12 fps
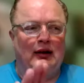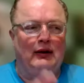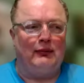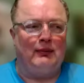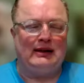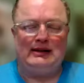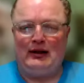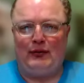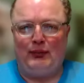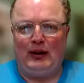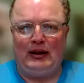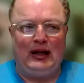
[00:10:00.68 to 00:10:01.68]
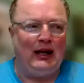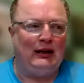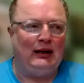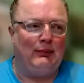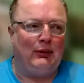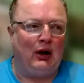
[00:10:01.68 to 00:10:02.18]
I loved myself my
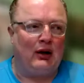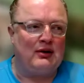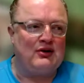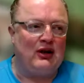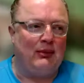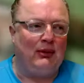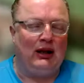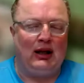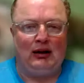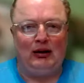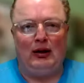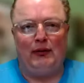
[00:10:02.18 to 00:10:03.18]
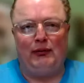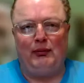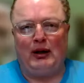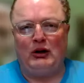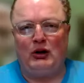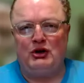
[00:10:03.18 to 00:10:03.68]
candy bars. I mean, I
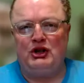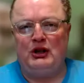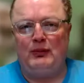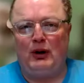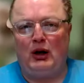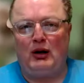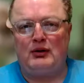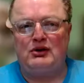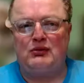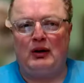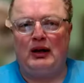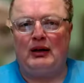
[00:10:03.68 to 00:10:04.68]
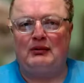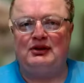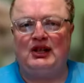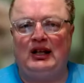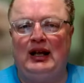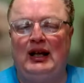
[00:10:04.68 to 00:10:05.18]
loved my Hershey bars when I
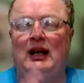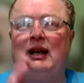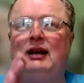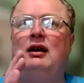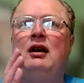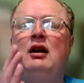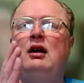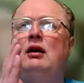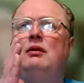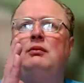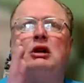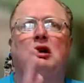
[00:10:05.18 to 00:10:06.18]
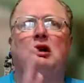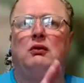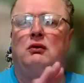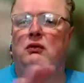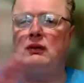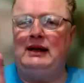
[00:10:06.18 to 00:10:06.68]
was a kid,
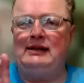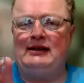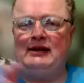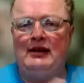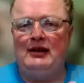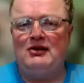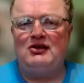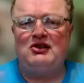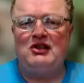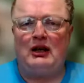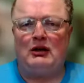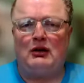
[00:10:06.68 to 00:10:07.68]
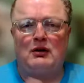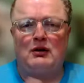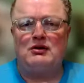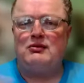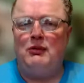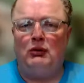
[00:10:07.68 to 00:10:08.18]
Reese's,
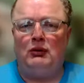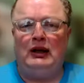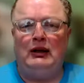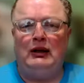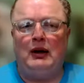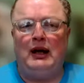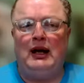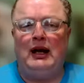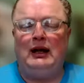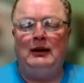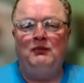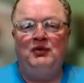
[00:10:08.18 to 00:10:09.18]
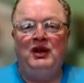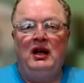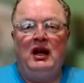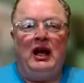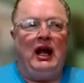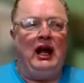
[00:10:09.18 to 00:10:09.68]
Snickers, Milky Way.
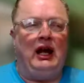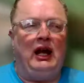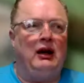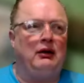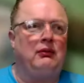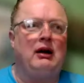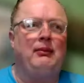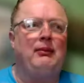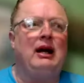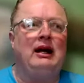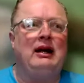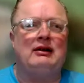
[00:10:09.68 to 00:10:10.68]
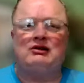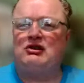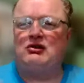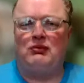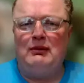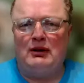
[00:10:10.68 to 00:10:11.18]
And around my
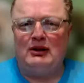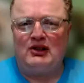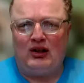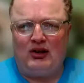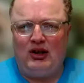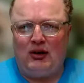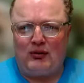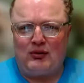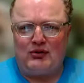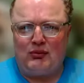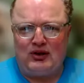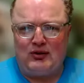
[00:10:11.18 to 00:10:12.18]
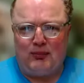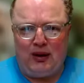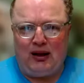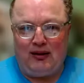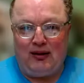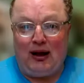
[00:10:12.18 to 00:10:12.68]
house, Three Musketeers was a
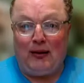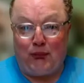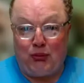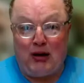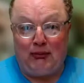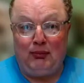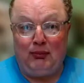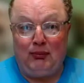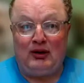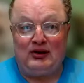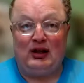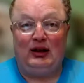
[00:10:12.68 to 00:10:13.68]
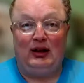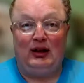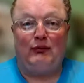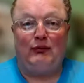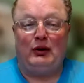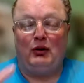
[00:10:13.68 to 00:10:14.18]
big thing, probably because
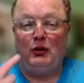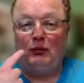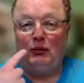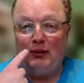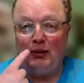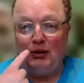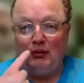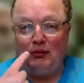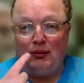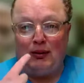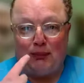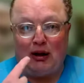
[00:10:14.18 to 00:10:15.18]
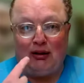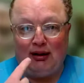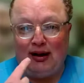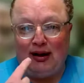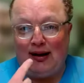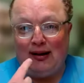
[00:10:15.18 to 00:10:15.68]
I lived with old women who
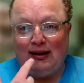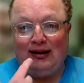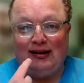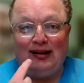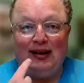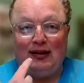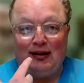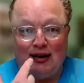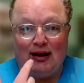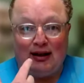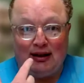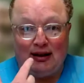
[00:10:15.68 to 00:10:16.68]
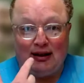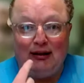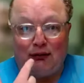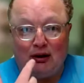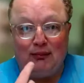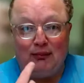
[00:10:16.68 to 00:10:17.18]
barely had any teeth and they
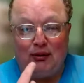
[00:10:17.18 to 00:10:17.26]
could eat